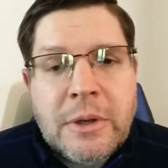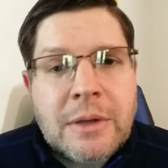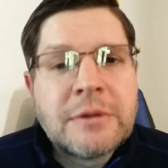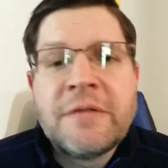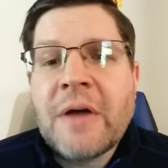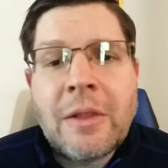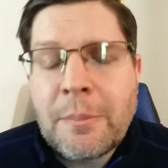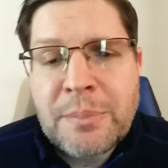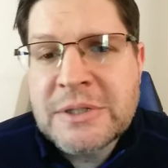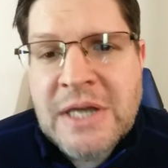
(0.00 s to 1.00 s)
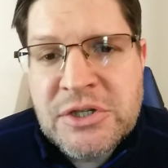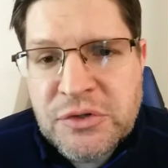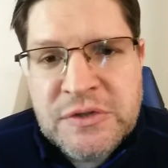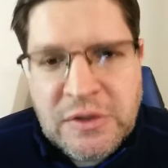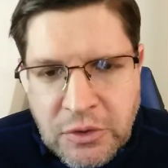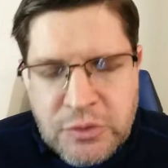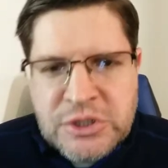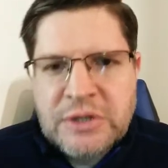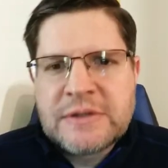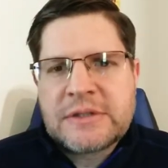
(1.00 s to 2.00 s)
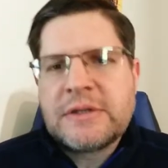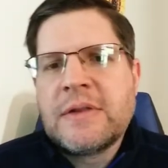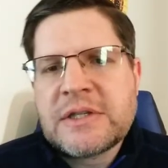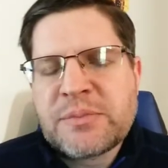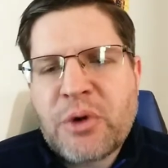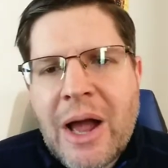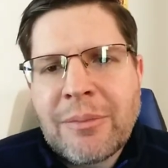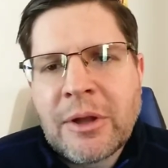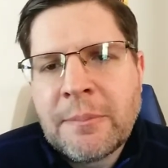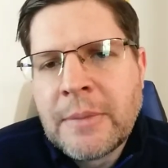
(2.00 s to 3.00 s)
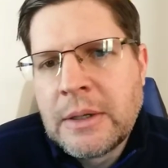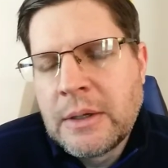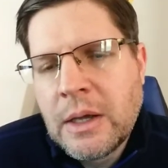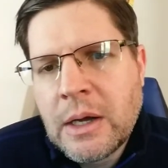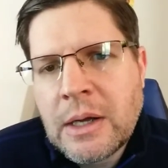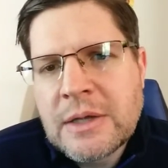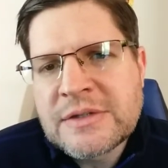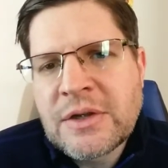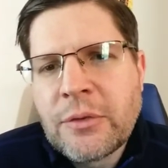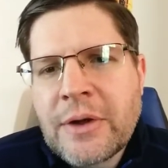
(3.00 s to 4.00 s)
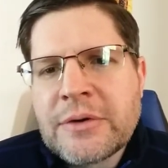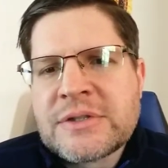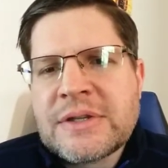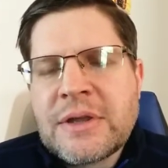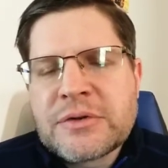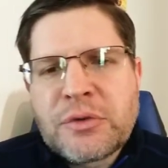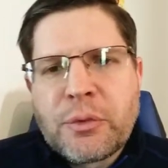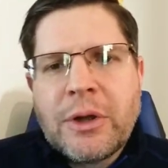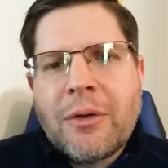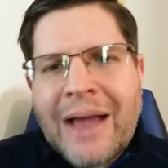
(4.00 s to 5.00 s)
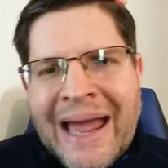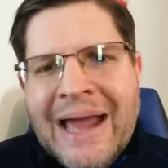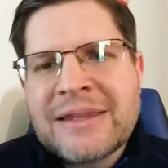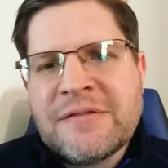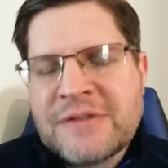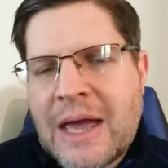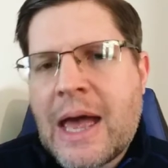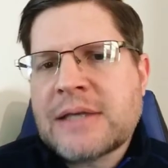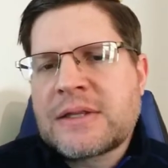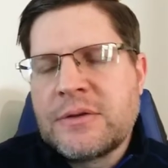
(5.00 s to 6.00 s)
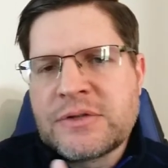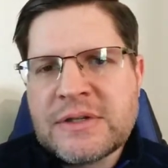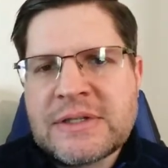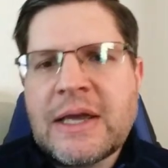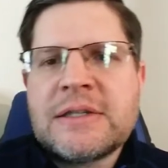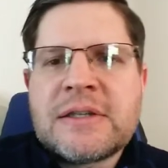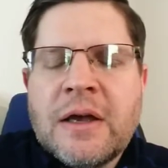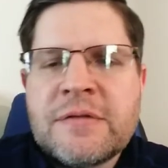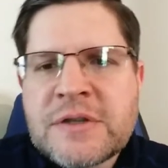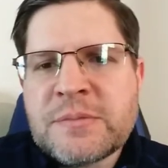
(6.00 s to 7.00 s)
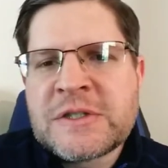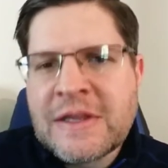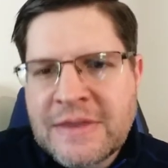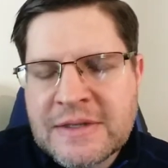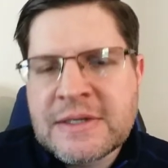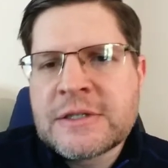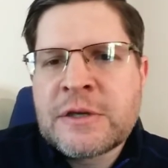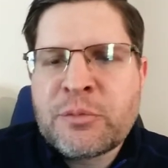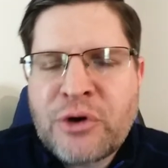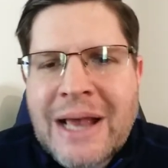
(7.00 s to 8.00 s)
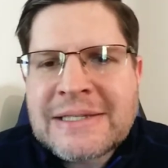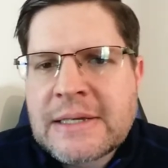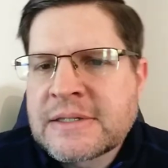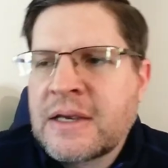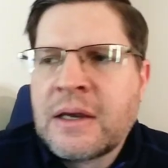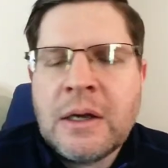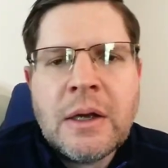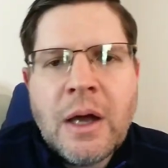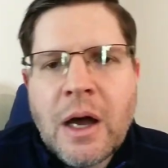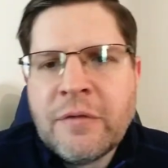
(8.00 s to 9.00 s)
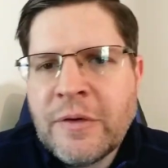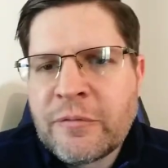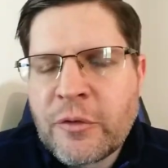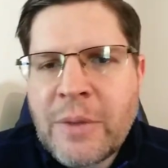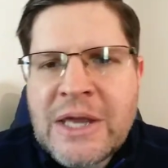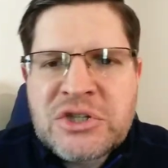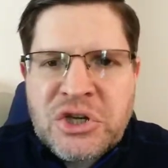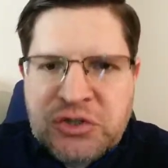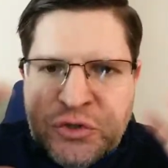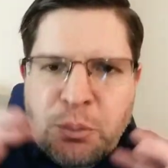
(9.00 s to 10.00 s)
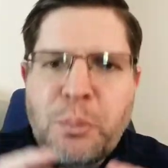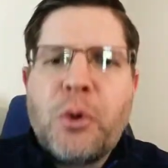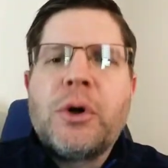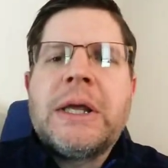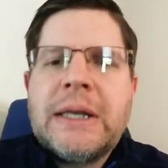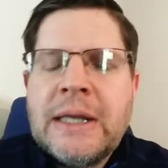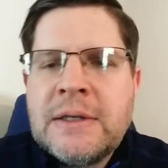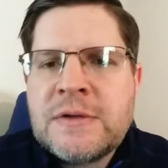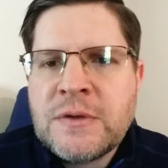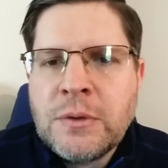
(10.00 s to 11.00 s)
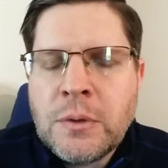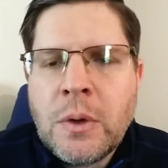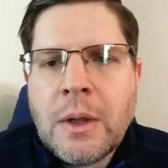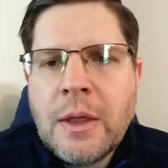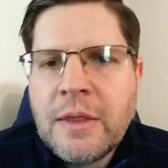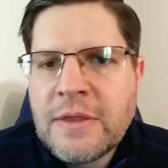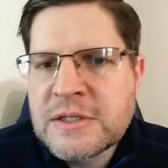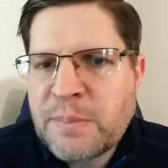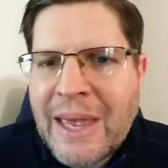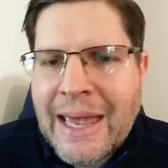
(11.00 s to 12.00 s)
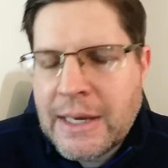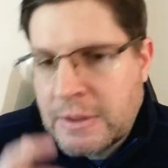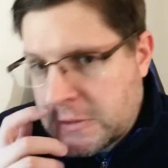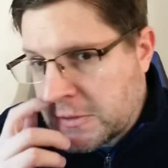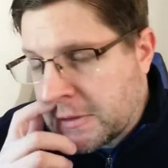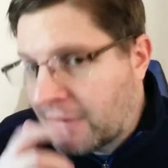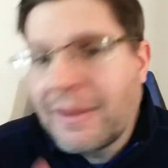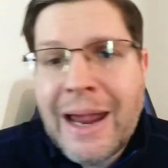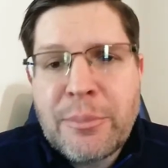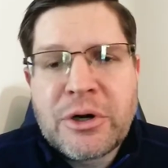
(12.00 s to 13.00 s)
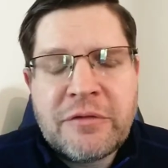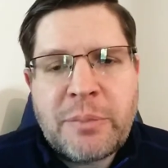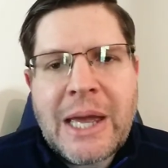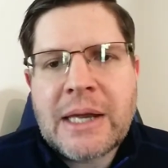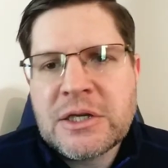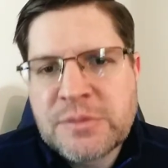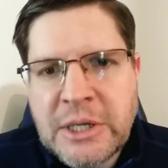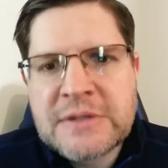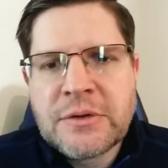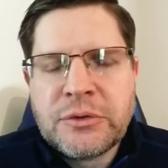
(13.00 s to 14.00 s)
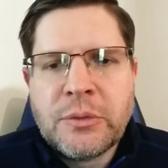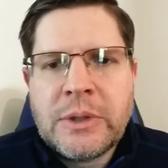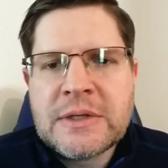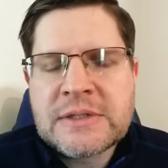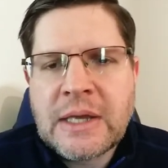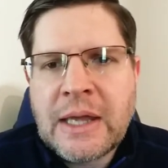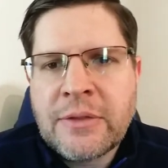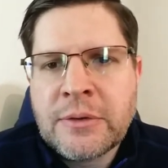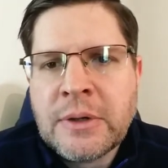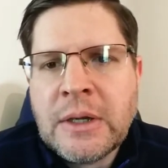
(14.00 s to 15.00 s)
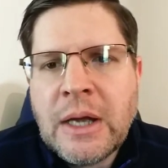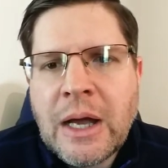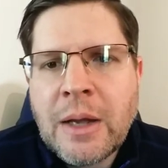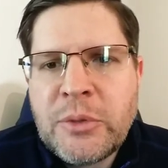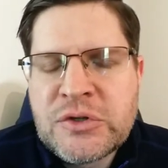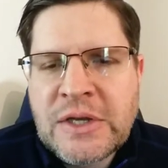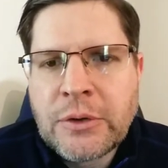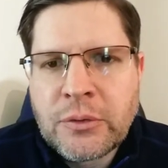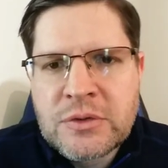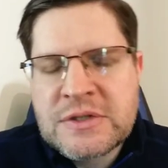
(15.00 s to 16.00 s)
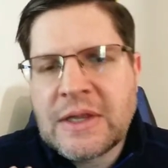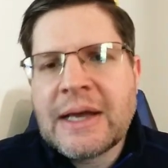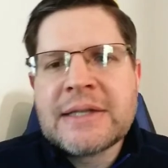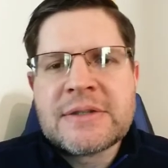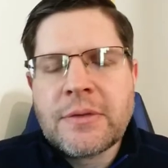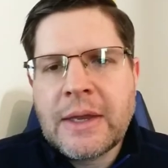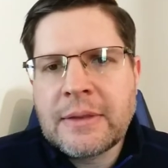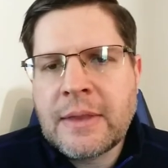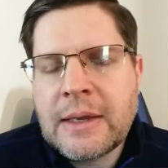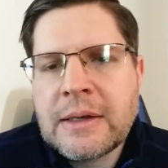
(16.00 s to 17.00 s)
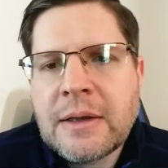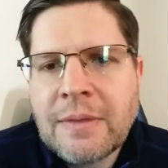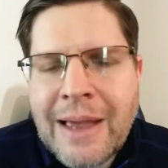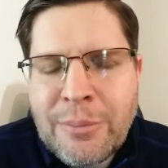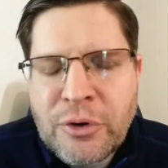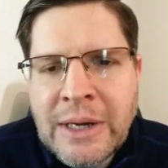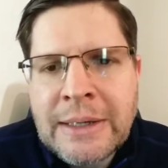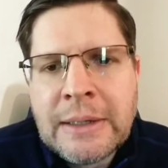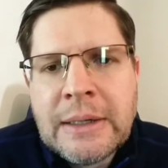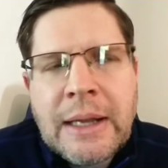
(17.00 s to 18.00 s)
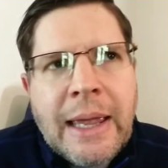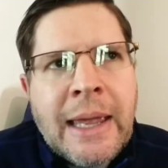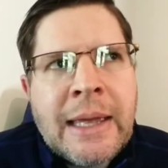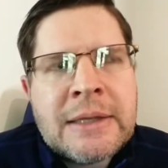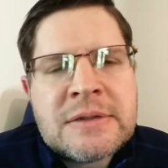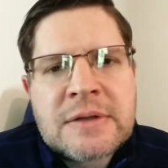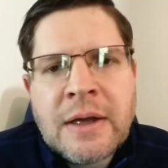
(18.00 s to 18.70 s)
develop potential solutions to this problem. So there's a real active task. There's a sense of some synthesis and processing of information to put it into this package, this collaborative package, because they're doing this together using Google Slides, so they can collaborate, and